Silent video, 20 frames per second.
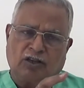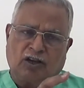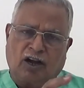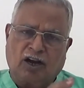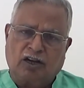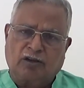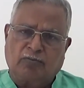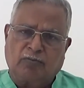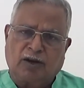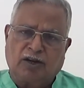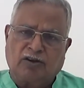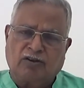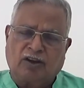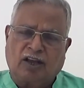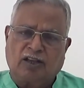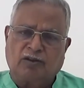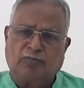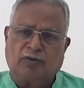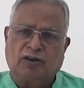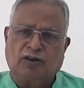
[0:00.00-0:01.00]
hutment
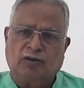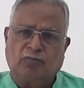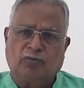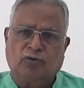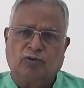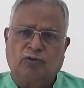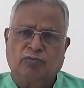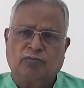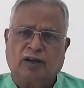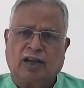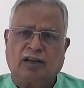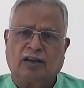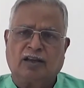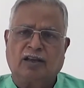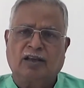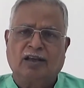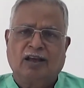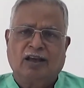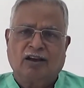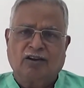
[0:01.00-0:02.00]
has been removed and
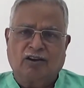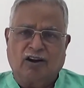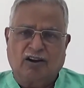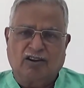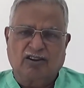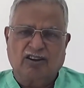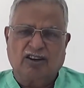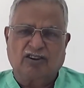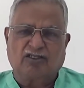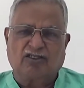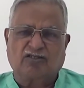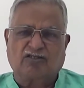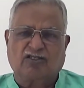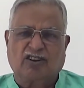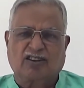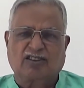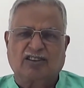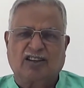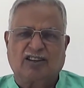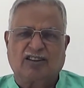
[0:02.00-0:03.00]
a concrete
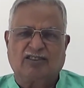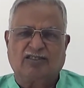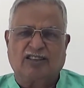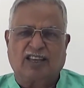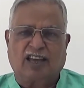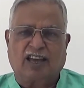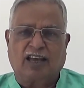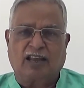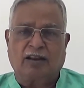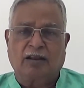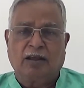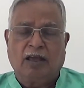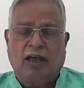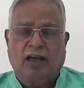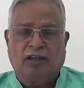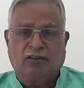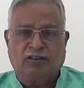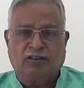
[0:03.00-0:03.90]
structure is there.